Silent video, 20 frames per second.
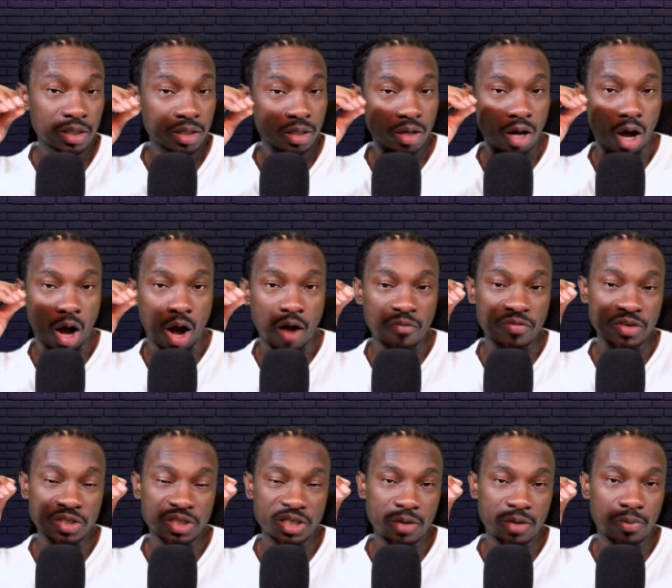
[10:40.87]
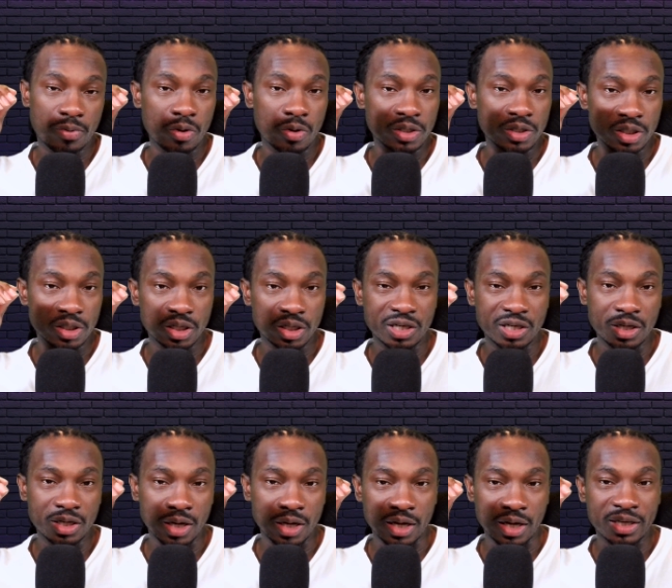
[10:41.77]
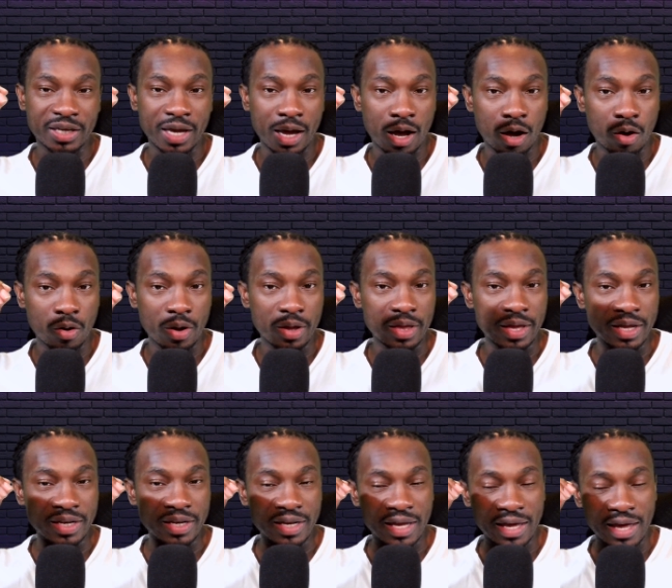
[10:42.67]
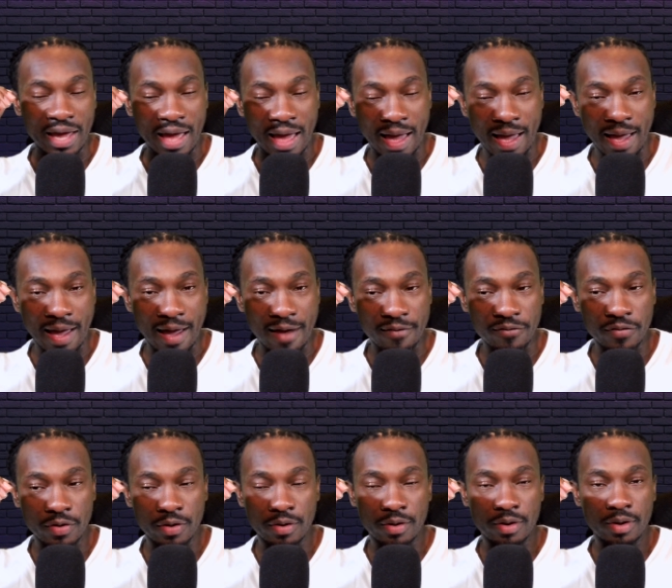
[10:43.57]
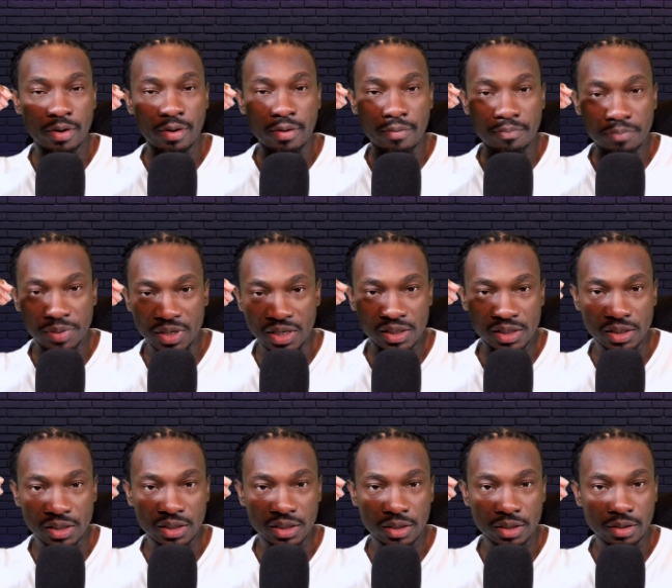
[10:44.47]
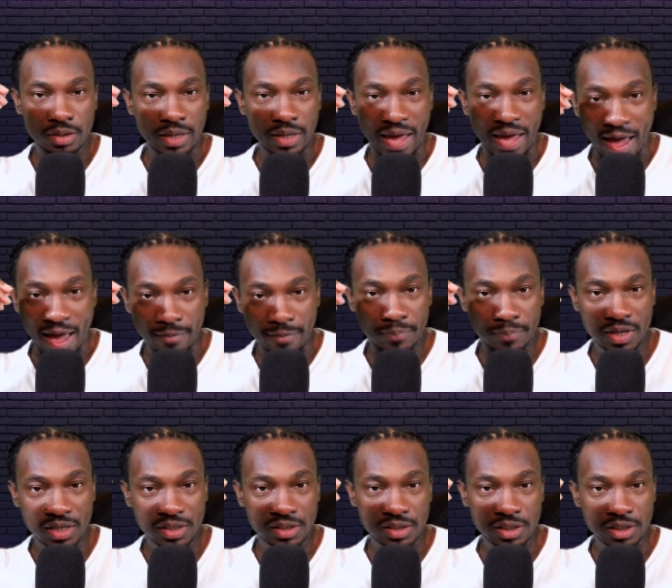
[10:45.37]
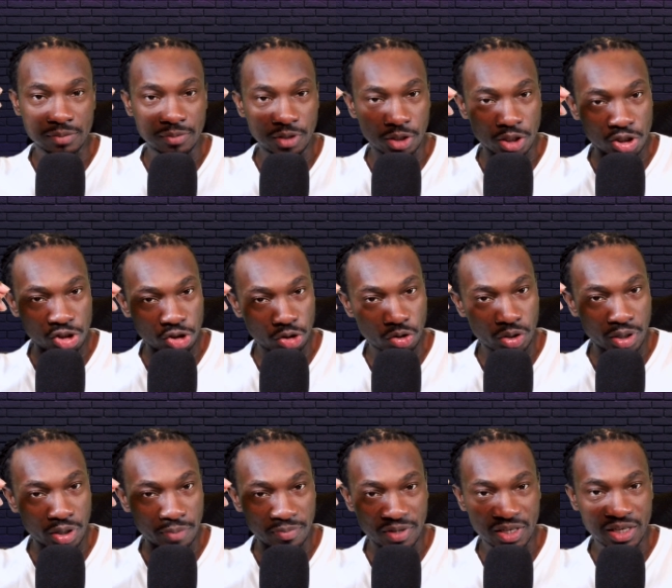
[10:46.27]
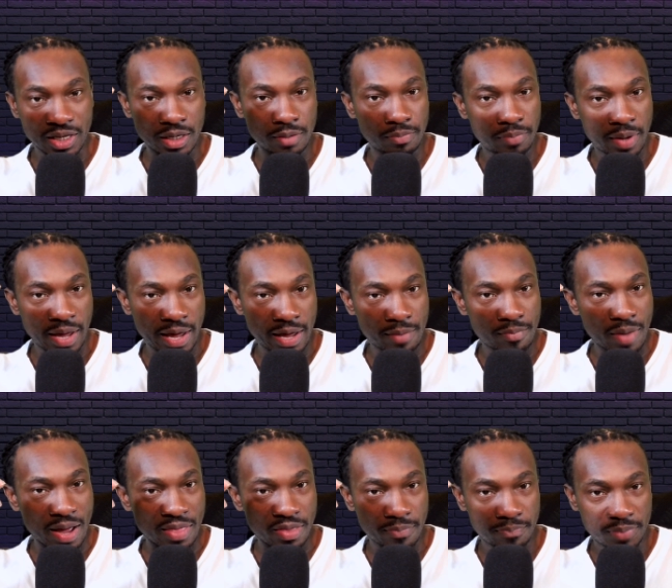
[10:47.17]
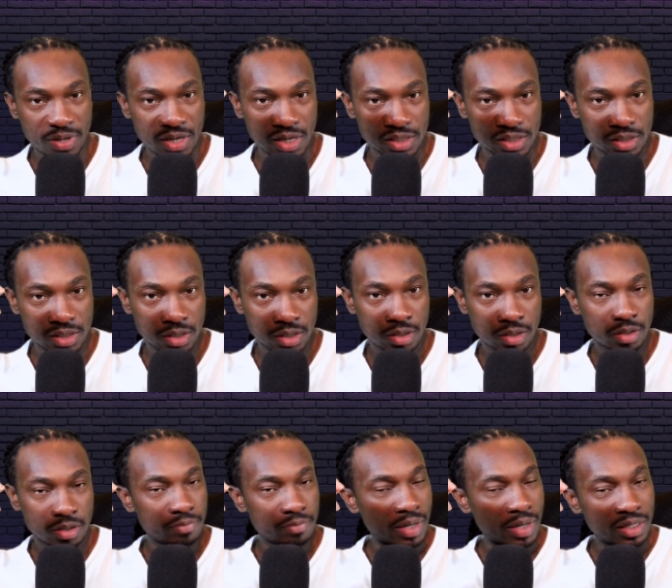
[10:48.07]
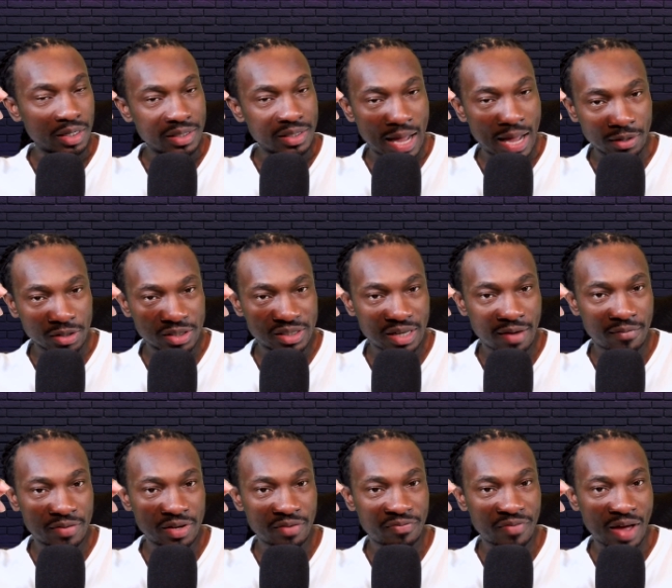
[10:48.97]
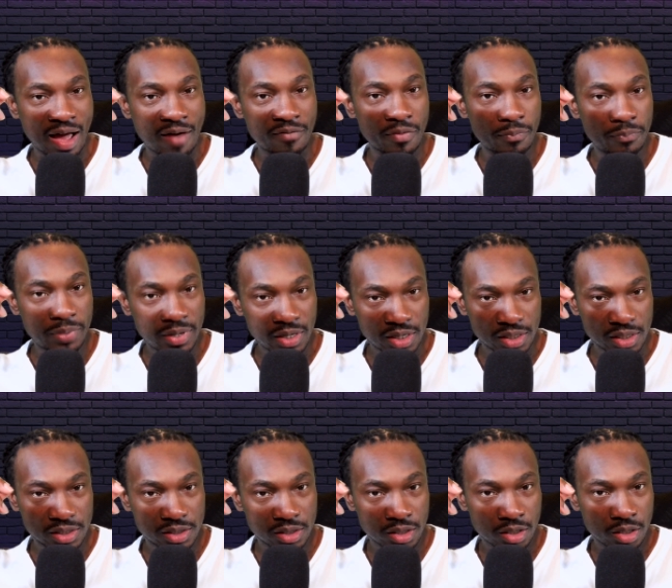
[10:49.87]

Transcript: Office Depot is a good account, and they have pieces. They have pieces because you're going to be getting paid by the piece, about a dollar seventy-five a piece.